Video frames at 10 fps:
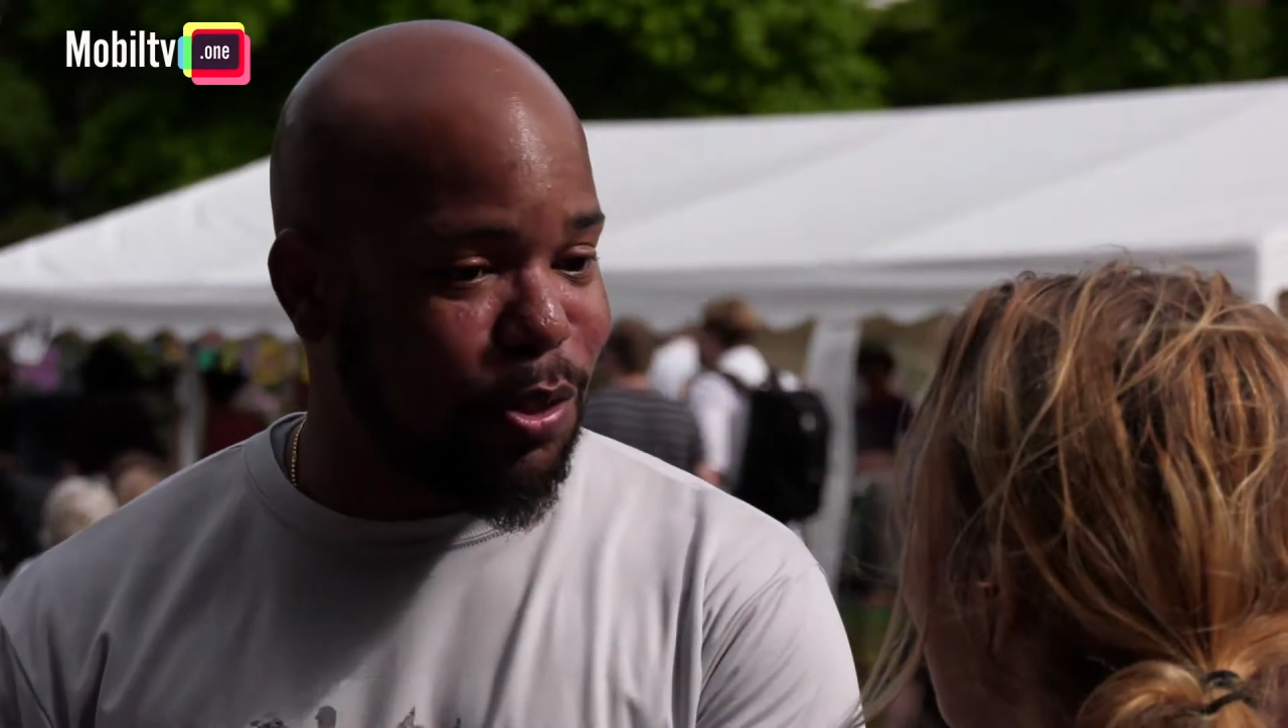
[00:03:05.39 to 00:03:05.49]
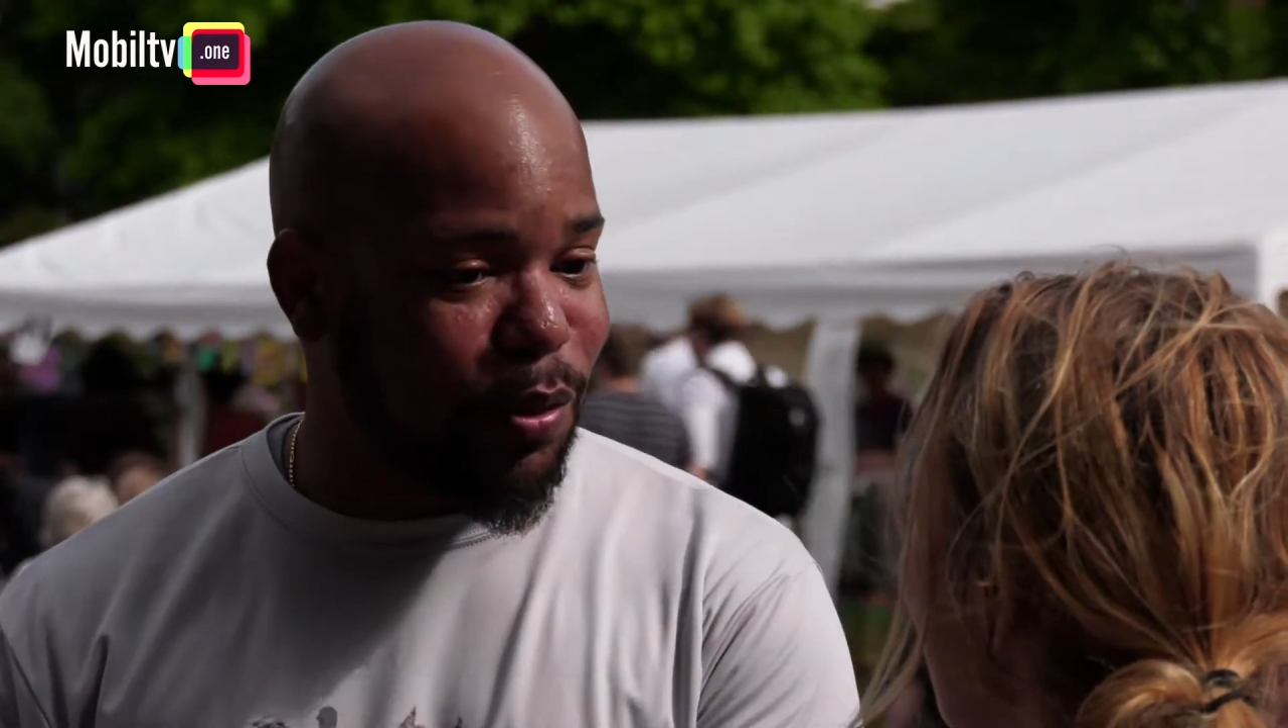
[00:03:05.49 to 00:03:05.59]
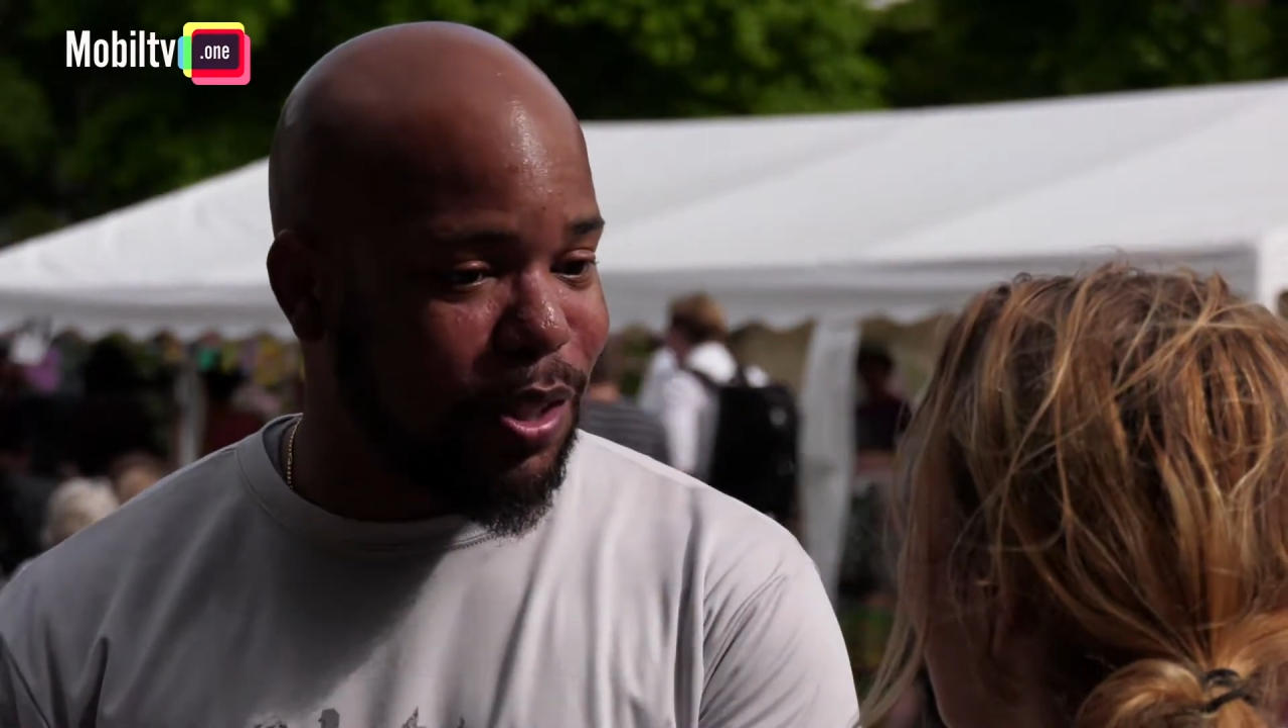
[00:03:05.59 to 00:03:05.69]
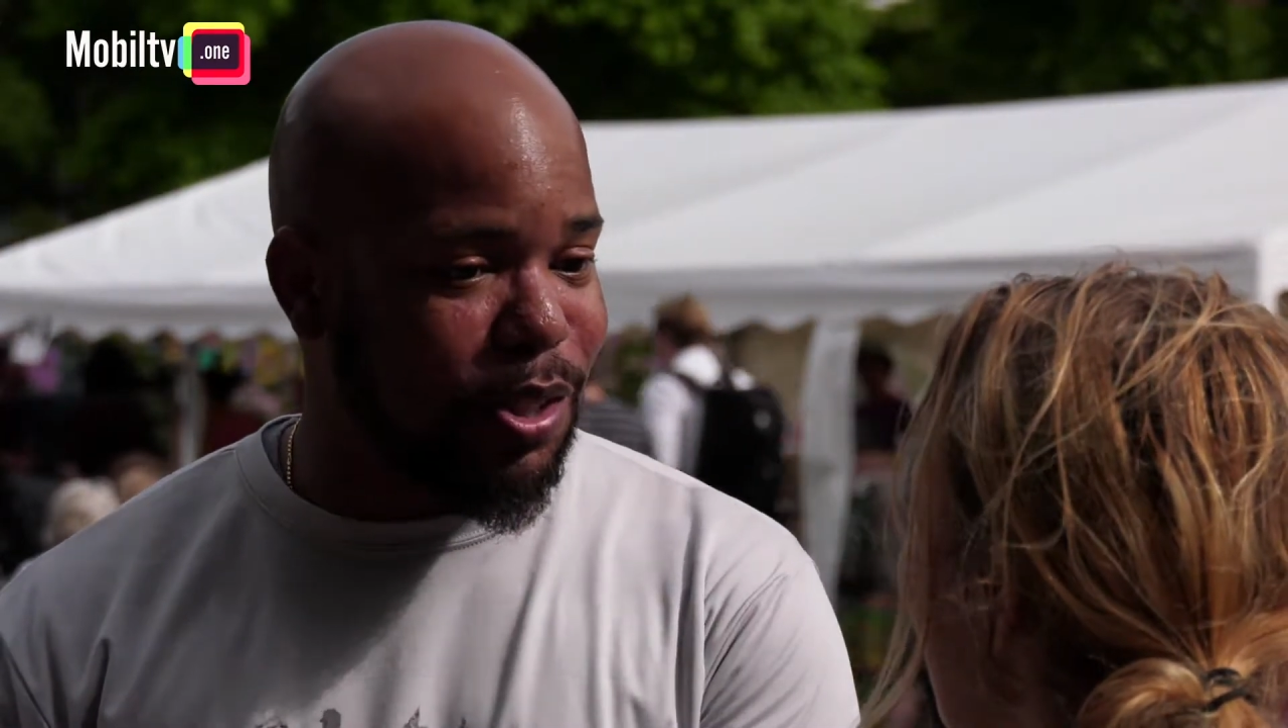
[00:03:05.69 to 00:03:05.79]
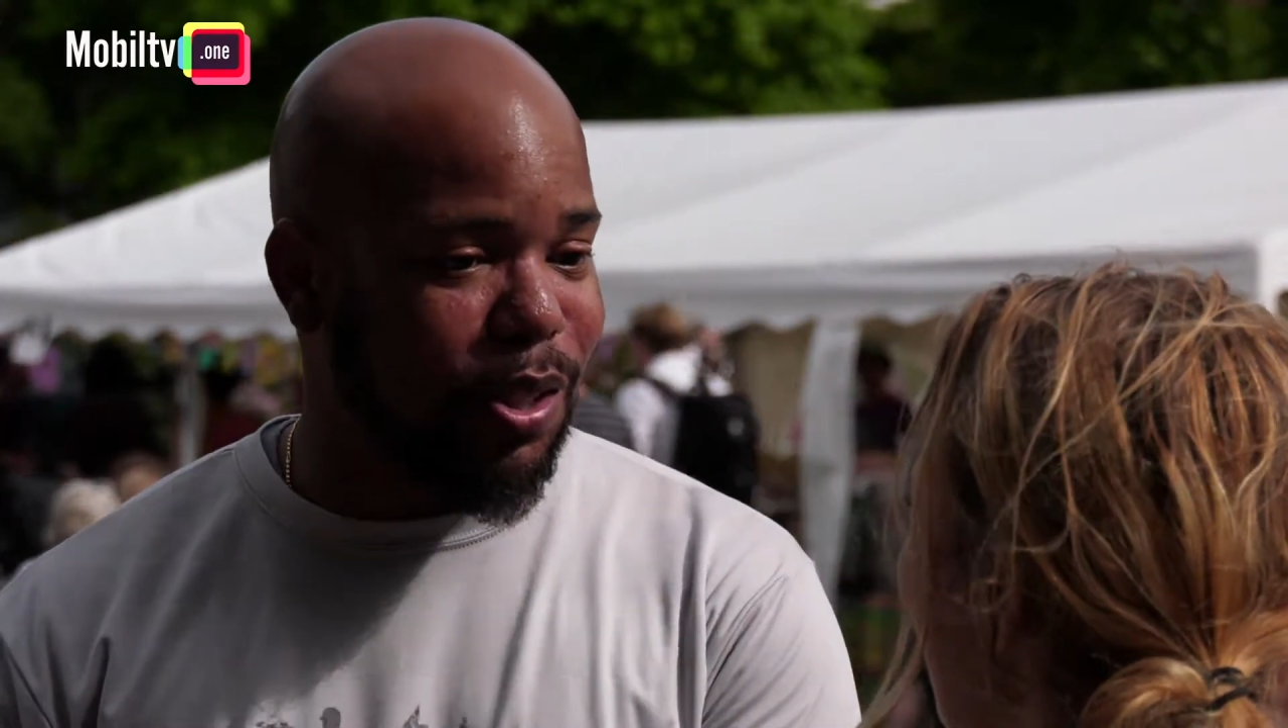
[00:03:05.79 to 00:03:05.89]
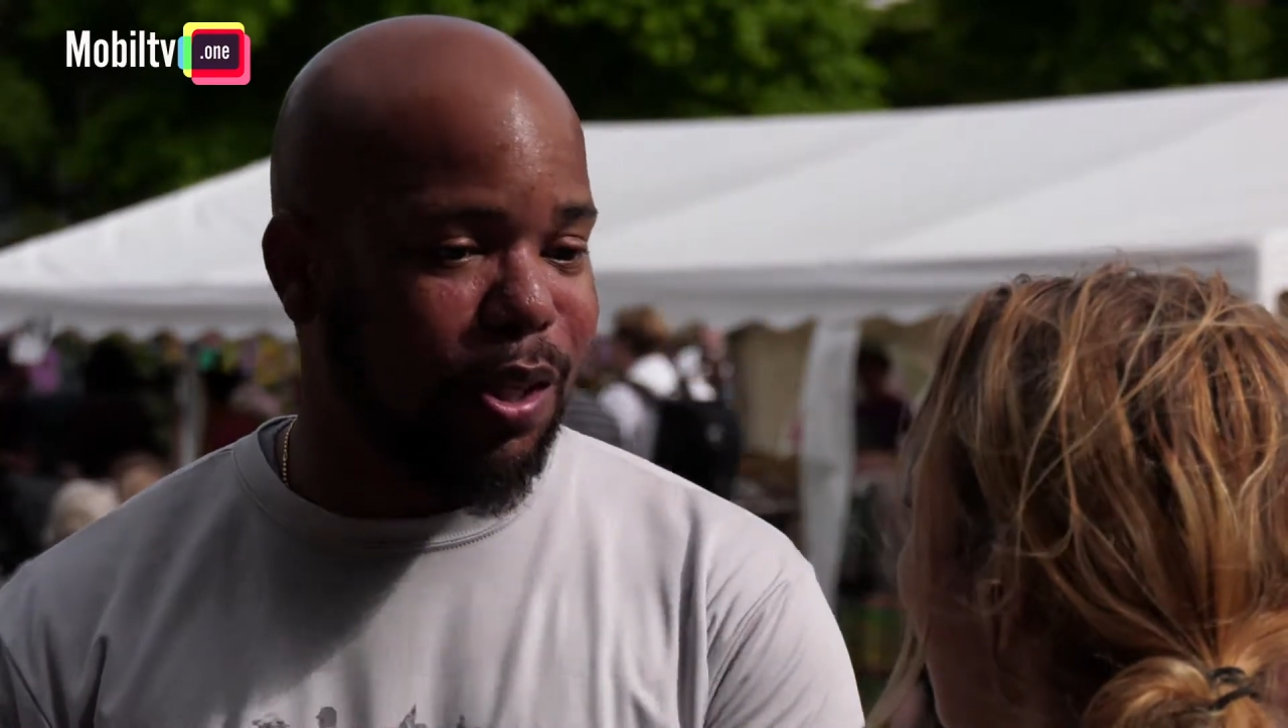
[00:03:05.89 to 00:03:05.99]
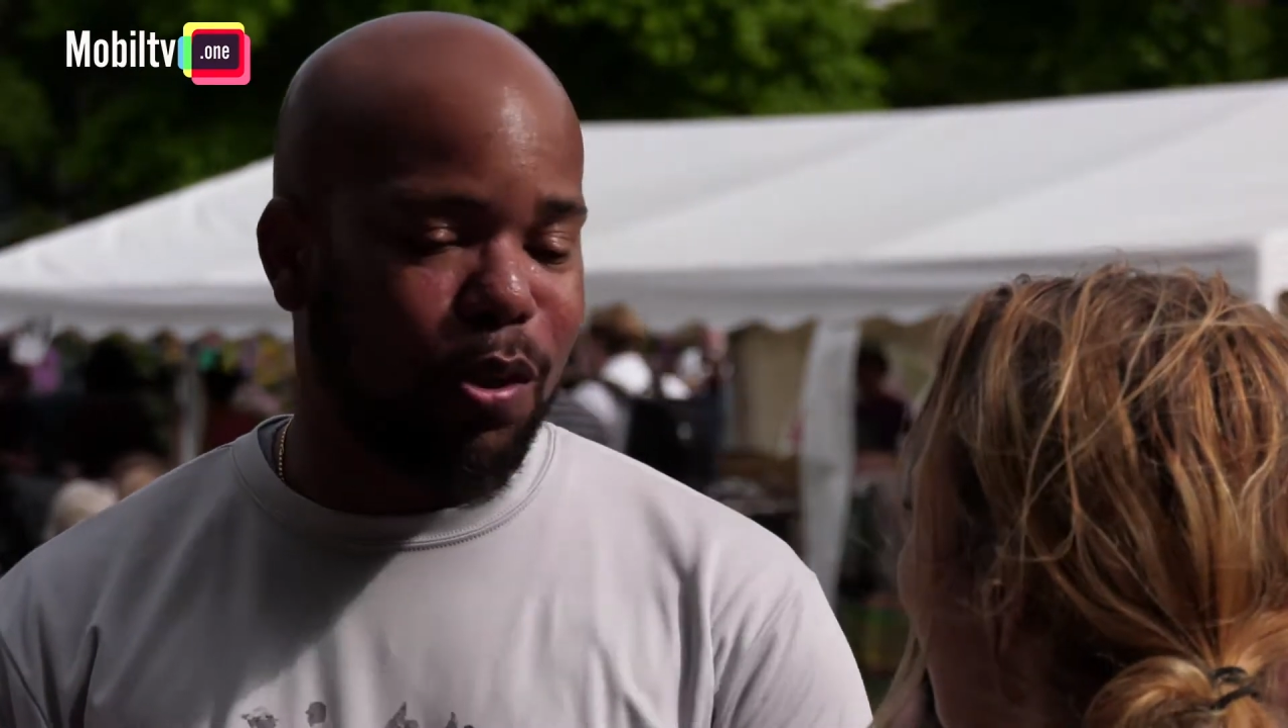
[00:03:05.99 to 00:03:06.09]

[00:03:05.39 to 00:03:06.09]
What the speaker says: traditional